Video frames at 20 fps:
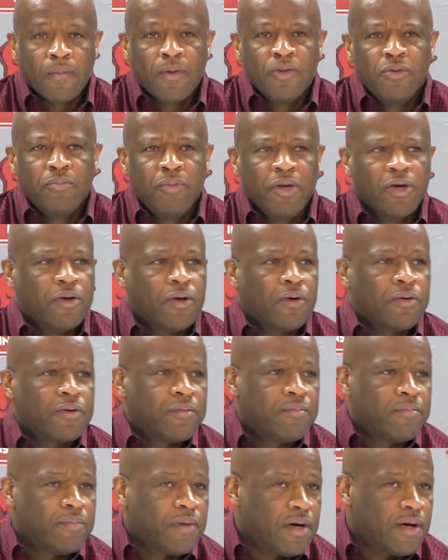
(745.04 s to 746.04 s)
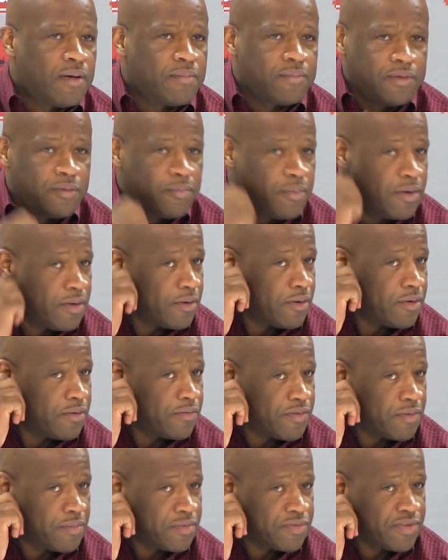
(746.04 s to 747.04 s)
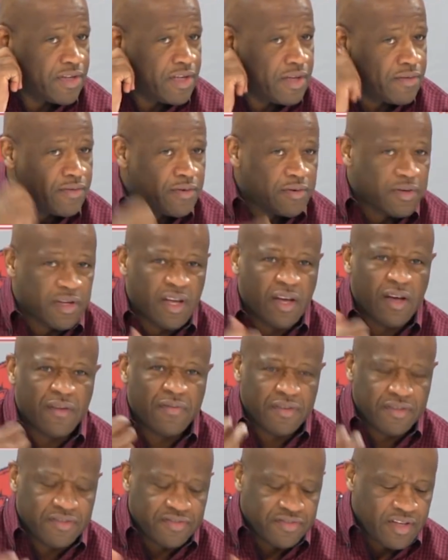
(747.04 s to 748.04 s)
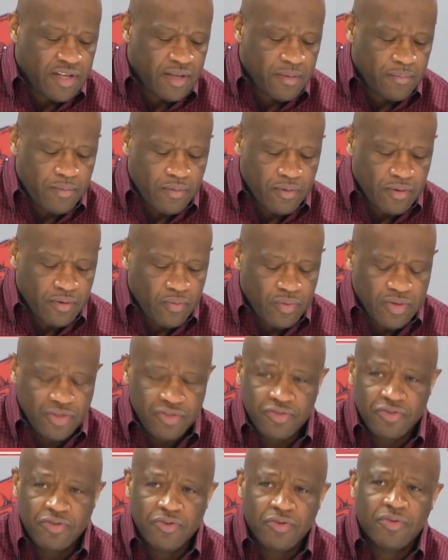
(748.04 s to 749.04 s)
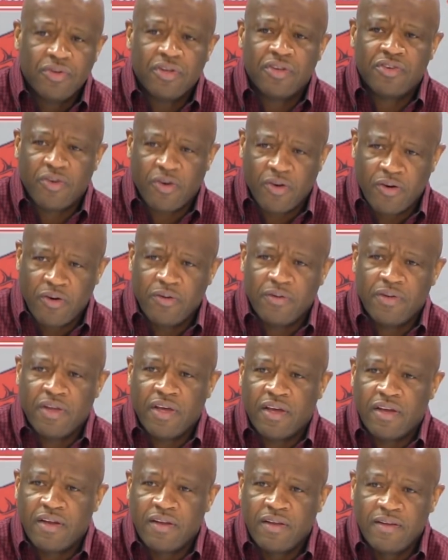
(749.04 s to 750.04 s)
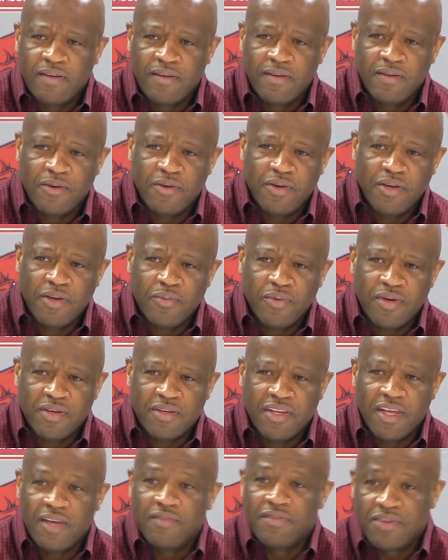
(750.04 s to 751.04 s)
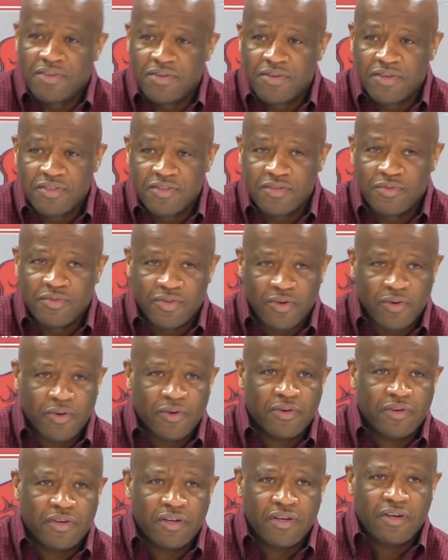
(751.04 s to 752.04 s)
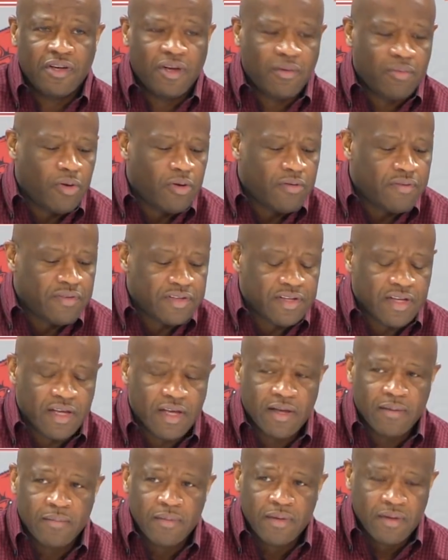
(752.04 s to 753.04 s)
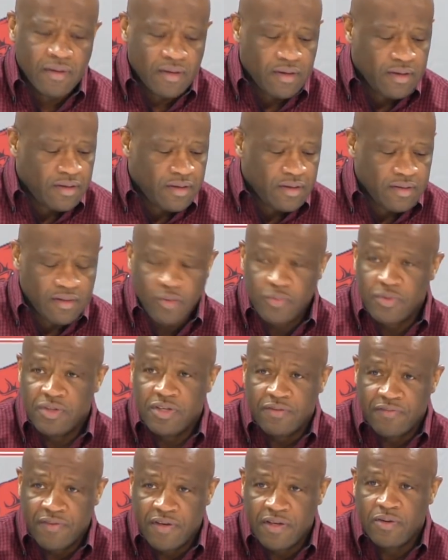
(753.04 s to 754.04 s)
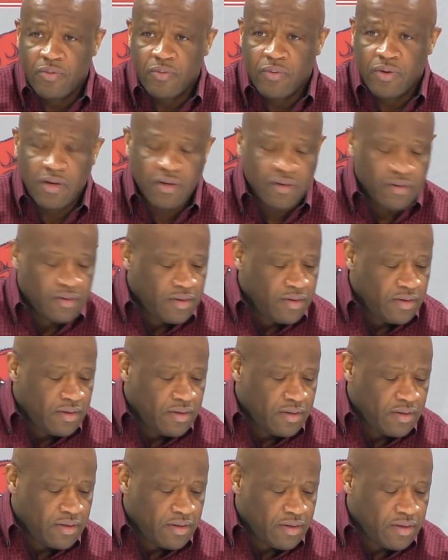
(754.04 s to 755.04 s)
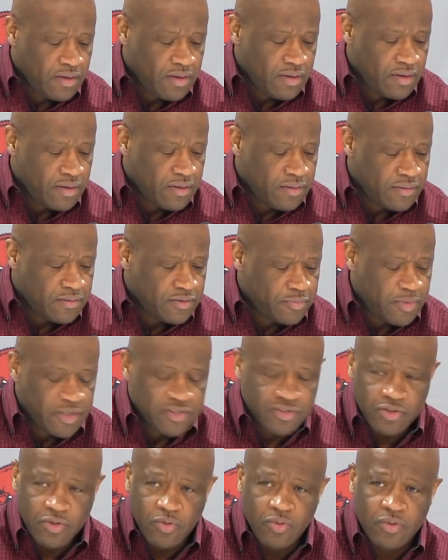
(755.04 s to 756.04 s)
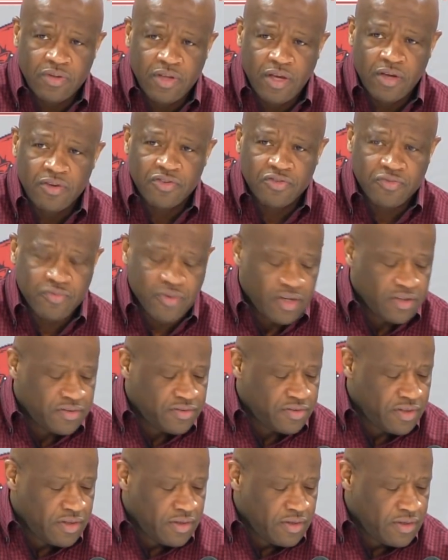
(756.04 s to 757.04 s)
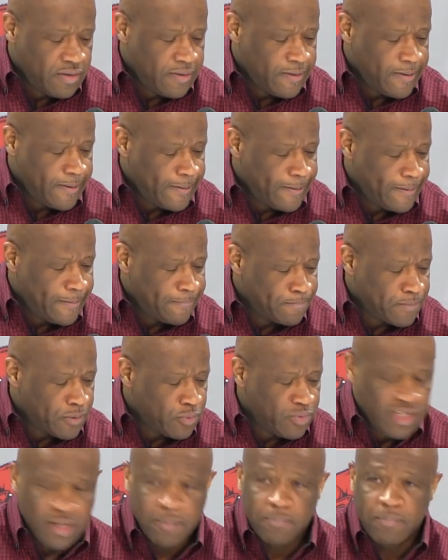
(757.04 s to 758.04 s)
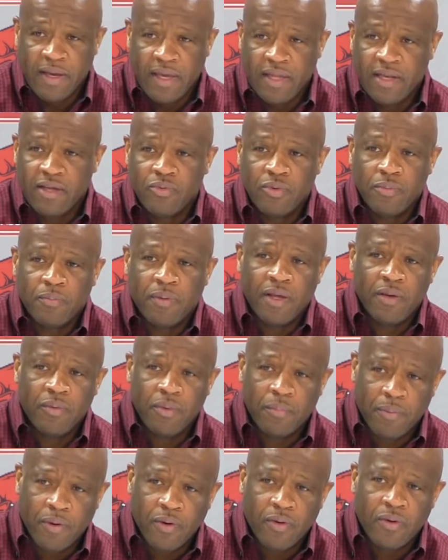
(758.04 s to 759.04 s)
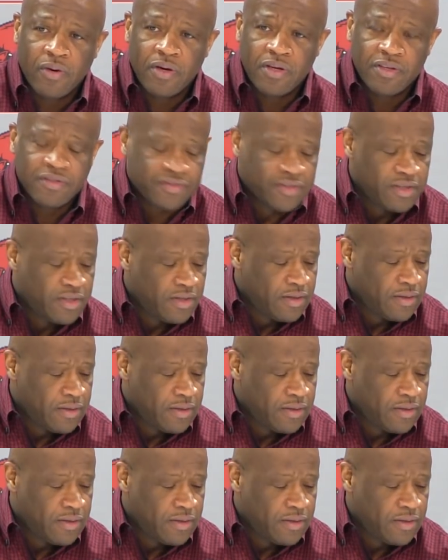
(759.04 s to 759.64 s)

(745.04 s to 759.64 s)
Well, you build on it, Bob. You build on it from the standpoint, a confidence standpoint. What did you do to earn that? It wasn't given to us. It was earned in a double overtime. I thought we defended well, especially going down the stretch. We didn't panic. We played with poise.